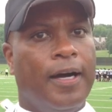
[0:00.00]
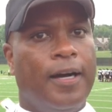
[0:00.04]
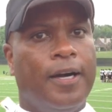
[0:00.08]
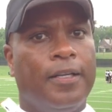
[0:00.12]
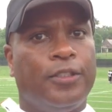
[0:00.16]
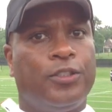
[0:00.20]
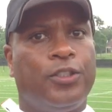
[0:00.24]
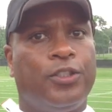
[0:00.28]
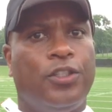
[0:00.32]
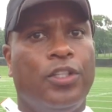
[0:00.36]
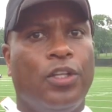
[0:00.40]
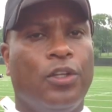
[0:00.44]

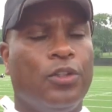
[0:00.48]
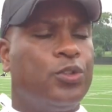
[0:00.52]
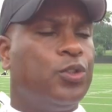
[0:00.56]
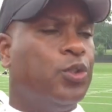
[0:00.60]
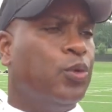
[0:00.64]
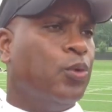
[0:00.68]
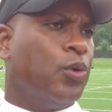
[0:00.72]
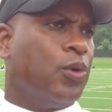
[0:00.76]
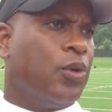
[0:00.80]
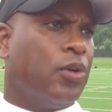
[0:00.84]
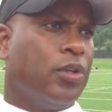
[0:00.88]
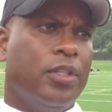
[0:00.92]
It's still
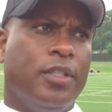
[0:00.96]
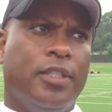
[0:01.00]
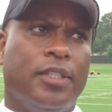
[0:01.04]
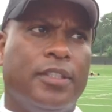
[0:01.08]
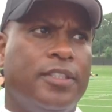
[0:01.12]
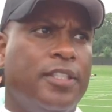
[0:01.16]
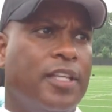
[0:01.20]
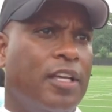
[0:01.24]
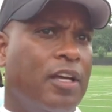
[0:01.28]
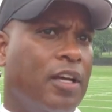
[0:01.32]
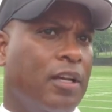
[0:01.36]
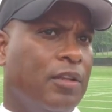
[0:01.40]
too early to
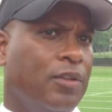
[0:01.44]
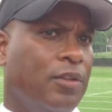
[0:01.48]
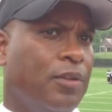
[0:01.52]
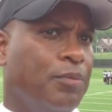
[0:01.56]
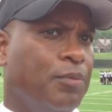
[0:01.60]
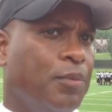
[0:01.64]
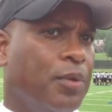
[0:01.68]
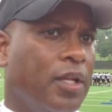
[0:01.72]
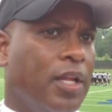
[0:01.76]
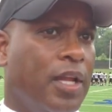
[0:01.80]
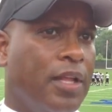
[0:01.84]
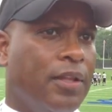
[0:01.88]
tell. I
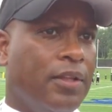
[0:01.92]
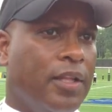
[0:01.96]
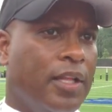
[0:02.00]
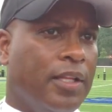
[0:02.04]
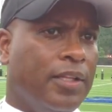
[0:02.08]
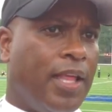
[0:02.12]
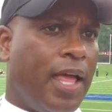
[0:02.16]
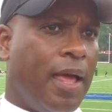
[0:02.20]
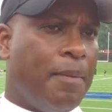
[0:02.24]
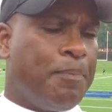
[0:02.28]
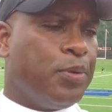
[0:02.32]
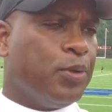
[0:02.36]
mean,
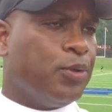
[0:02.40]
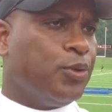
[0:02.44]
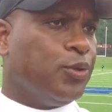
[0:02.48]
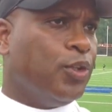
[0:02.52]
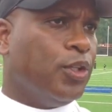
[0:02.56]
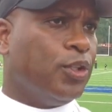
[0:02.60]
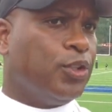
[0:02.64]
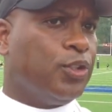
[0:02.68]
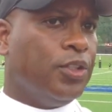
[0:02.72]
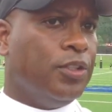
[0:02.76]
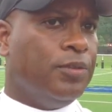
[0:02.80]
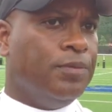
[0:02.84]
at that
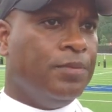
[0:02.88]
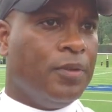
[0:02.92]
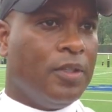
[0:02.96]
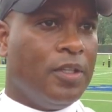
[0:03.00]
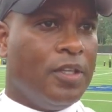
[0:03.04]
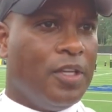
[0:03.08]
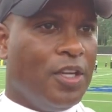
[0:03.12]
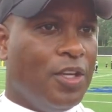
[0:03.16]
position,